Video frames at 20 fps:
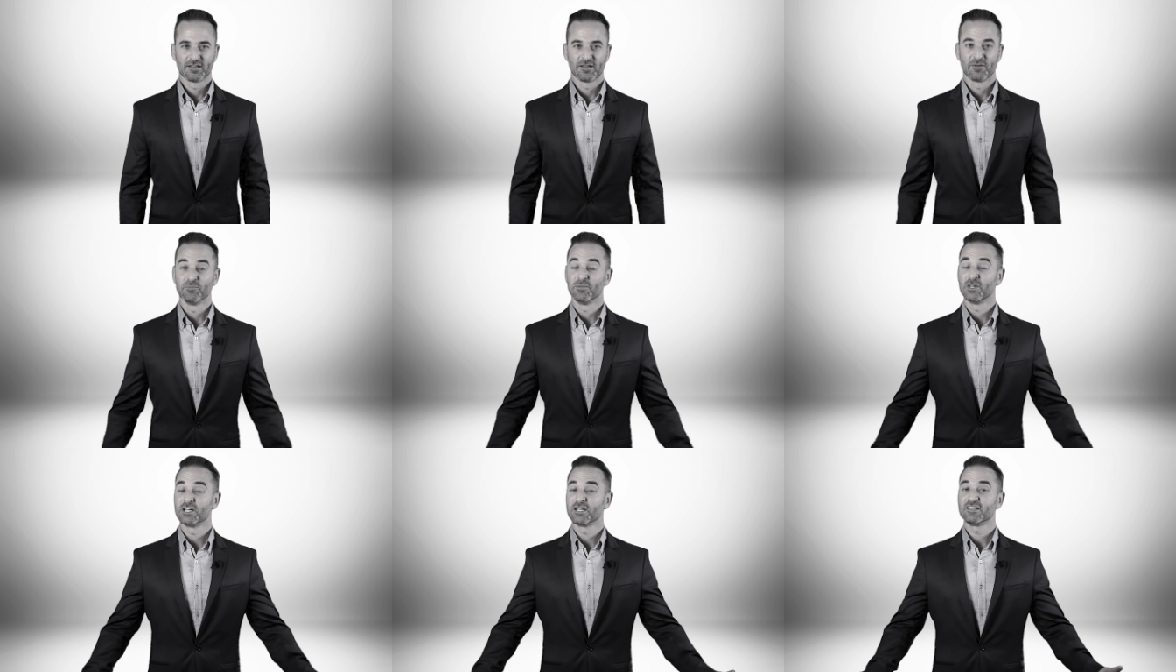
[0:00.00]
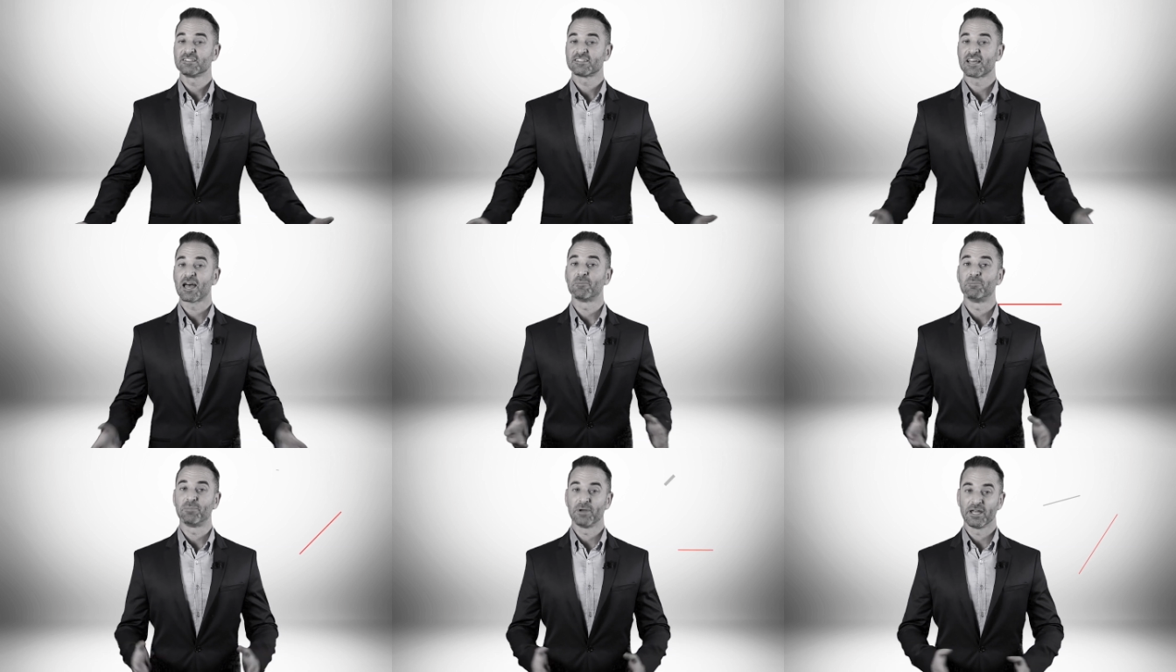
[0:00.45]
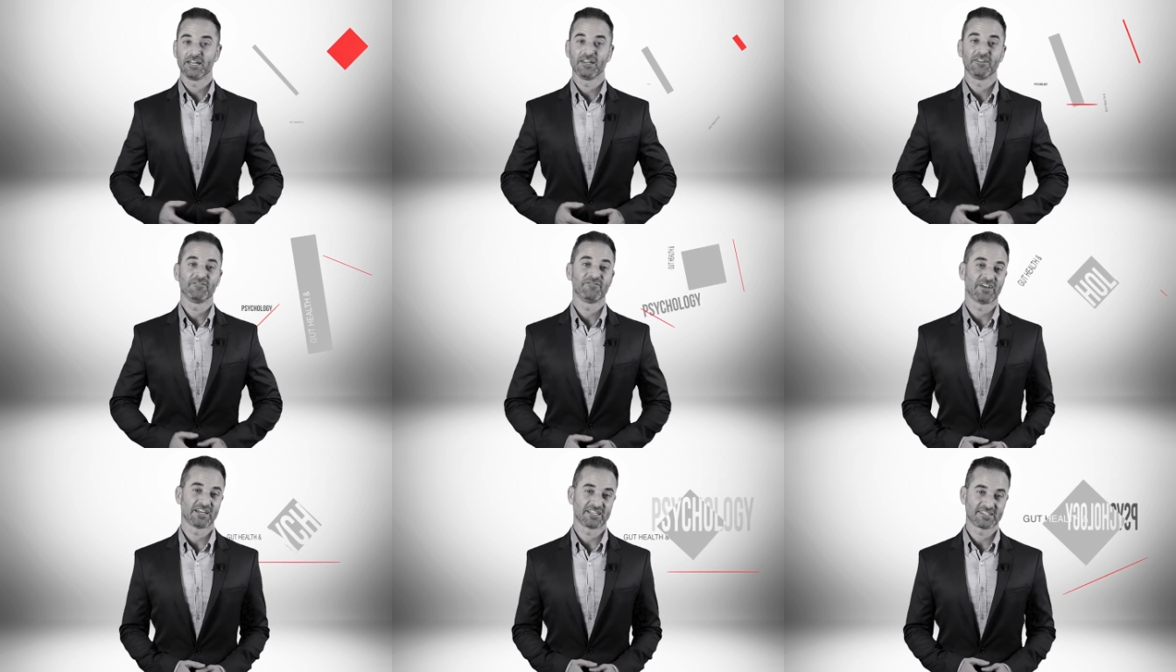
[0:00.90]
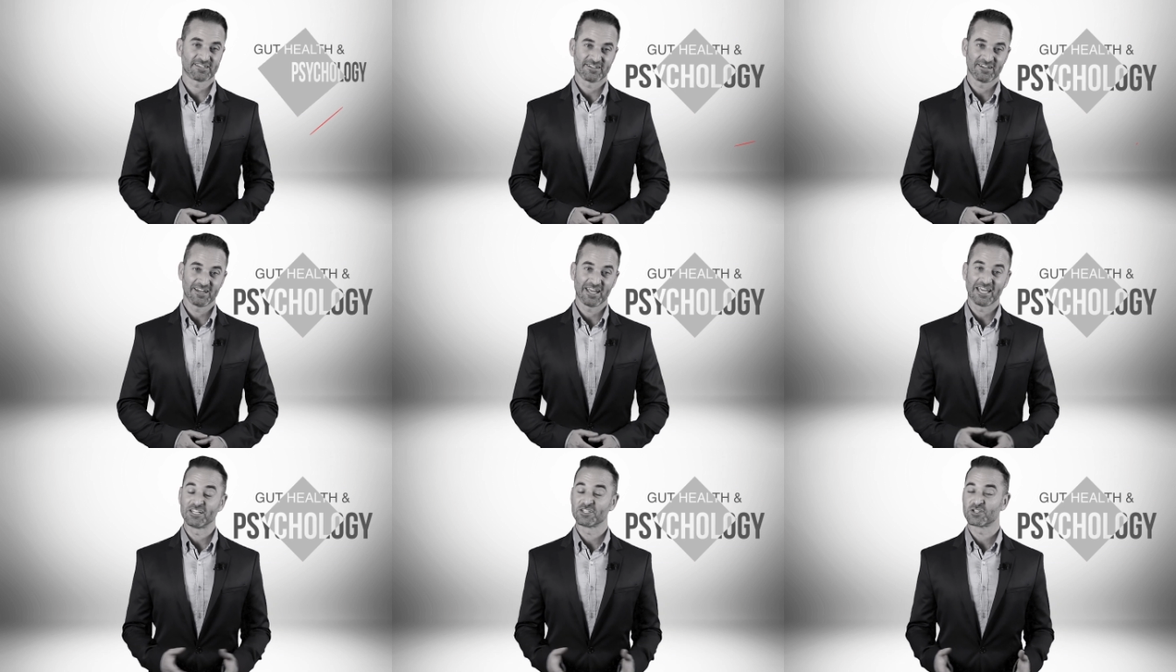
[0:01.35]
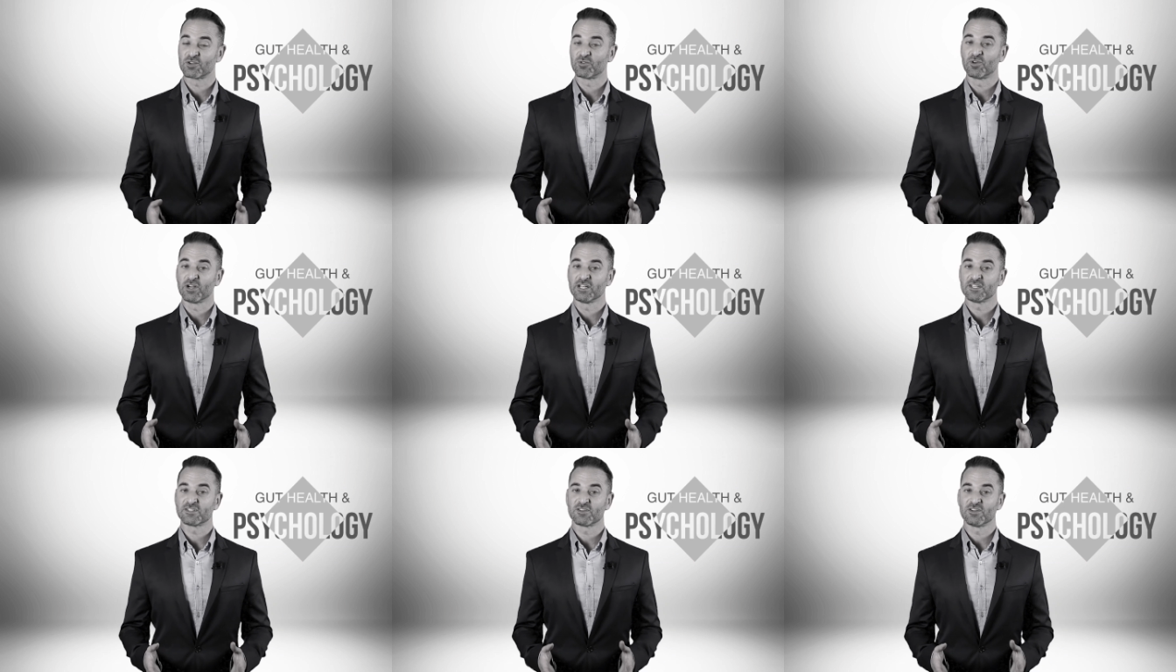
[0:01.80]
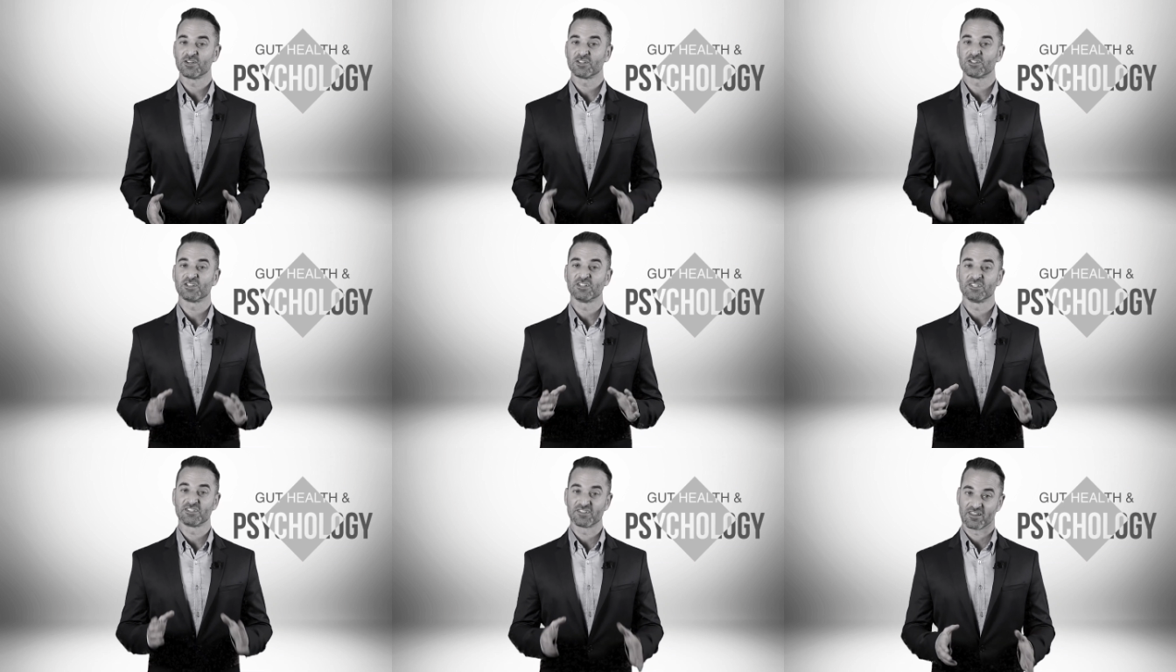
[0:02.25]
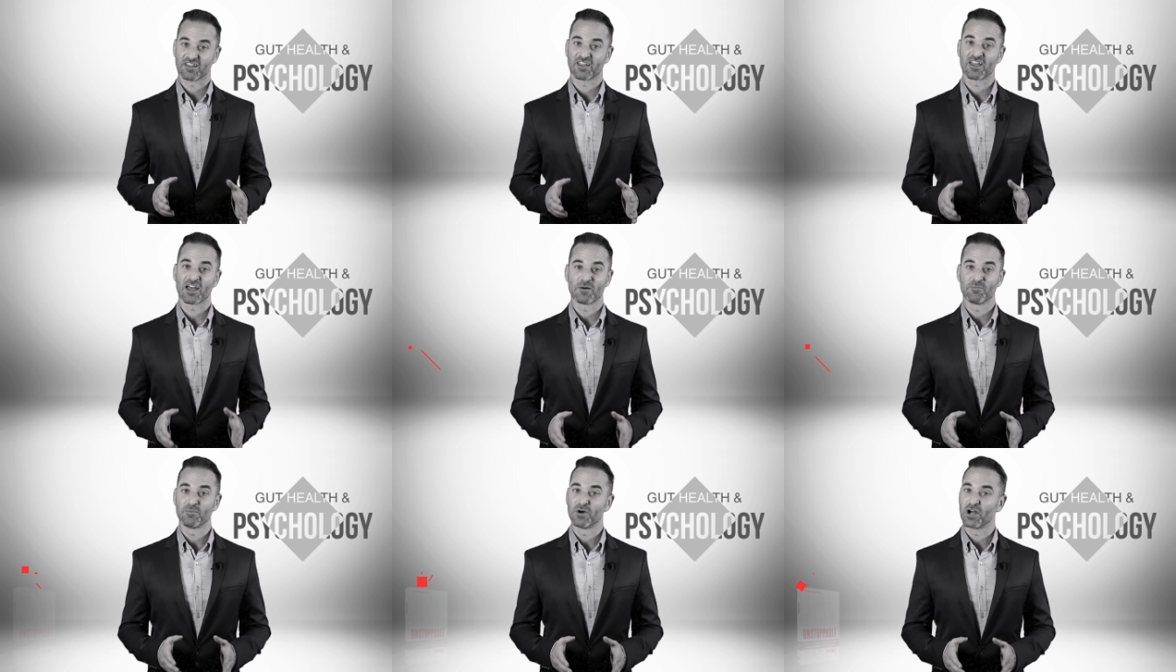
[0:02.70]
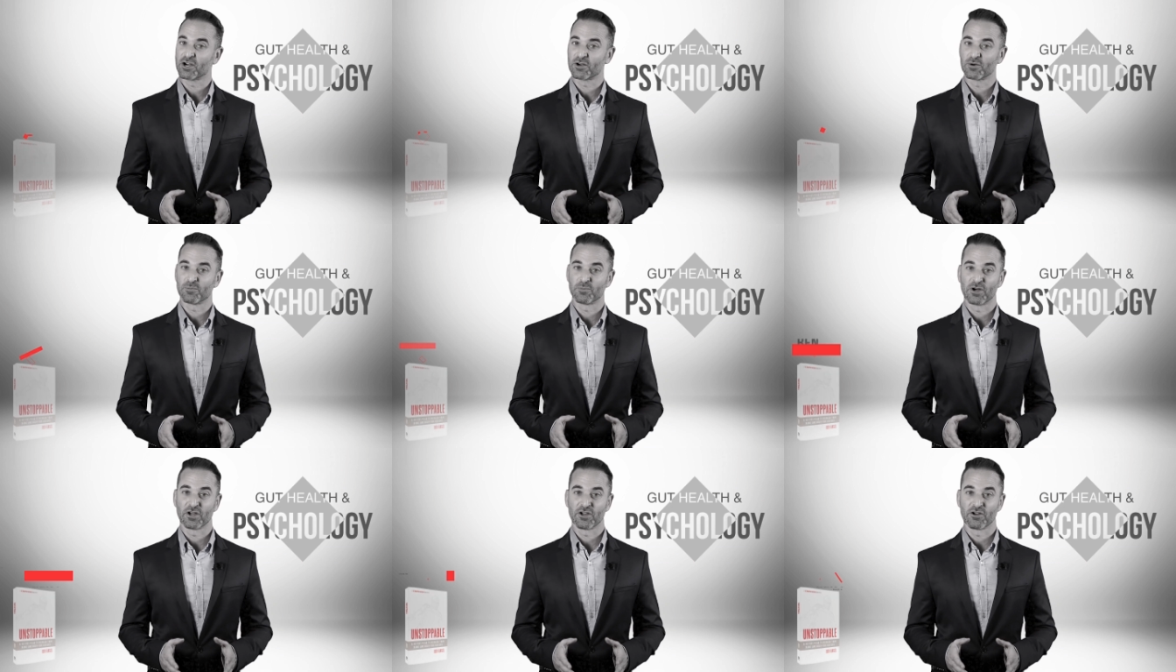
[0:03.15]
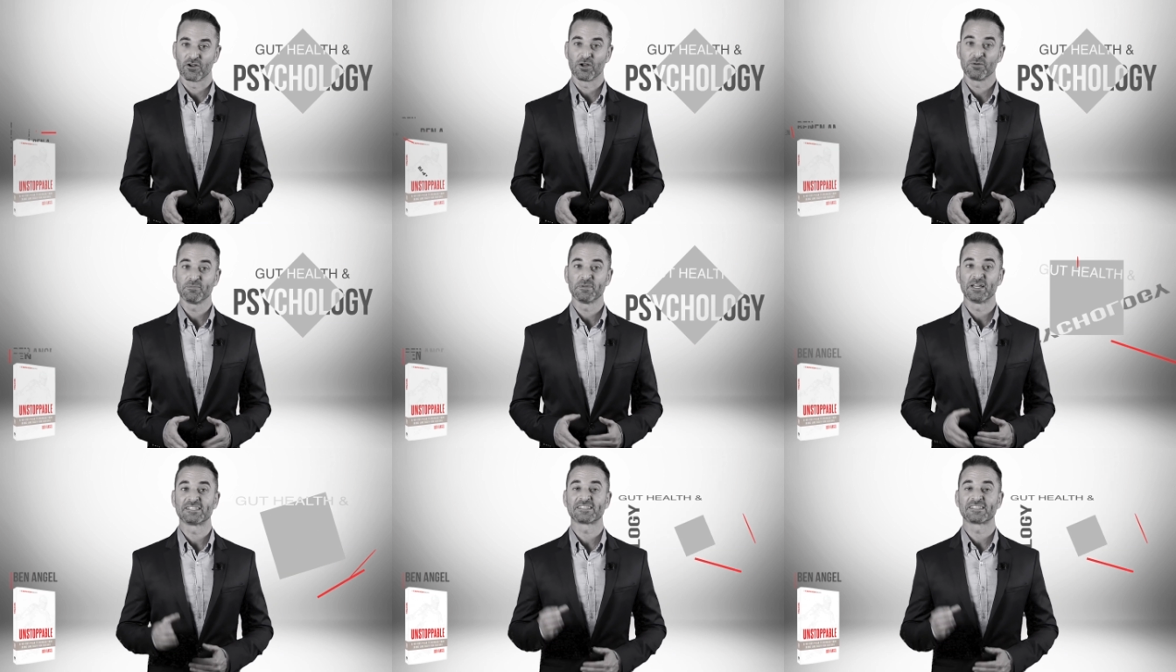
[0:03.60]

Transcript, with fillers: Millions are being invested into research into the gut microbiome